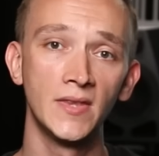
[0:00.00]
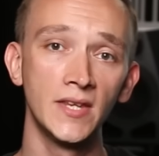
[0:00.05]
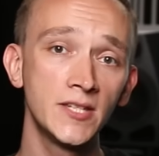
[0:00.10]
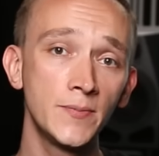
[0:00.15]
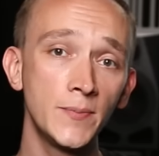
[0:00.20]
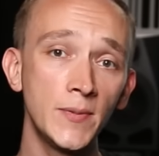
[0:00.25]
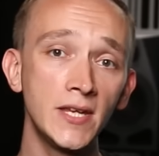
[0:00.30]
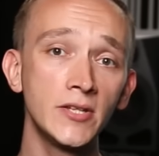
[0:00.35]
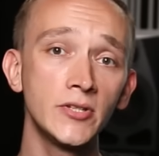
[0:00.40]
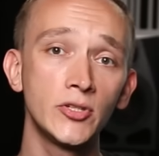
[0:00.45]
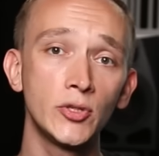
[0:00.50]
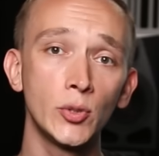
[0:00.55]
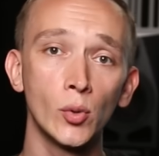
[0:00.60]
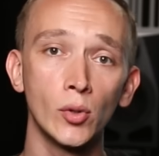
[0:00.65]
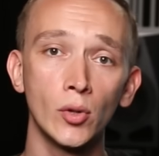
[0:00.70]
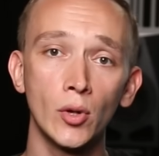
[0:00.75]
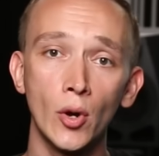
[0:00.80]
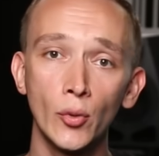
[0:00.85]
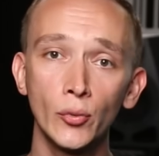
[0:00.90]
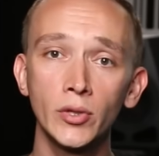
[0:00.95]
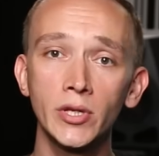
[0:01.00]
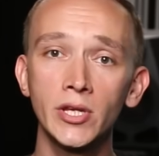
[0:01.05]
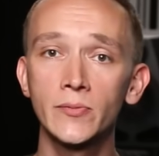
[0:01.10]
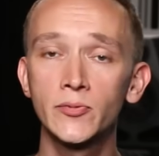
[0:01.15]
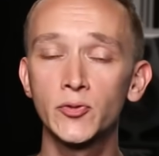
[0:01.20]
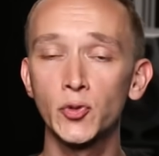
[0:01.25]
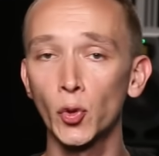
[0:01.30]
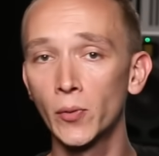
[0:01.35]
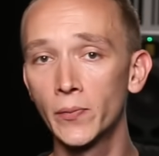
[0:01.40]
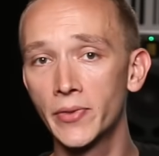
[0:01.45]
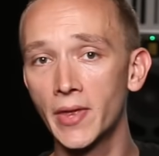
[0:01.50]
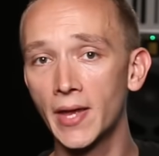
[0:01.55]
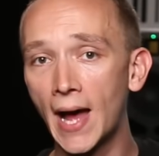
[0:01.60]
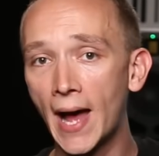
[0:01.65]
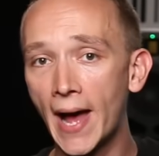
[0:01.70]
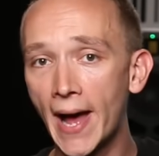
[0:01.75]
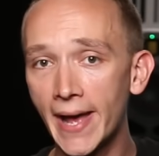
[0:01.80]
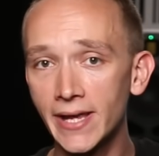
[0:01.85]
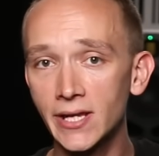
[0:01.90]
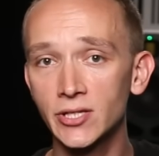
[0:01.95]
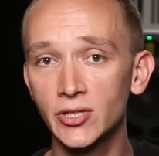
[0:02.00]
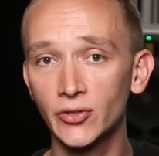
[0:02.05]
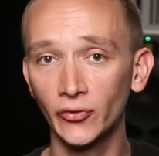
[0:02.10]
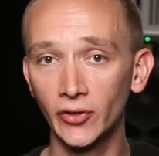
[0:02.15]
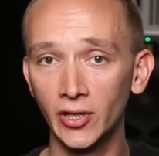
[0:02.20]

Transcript: This means you'll only absorb the highest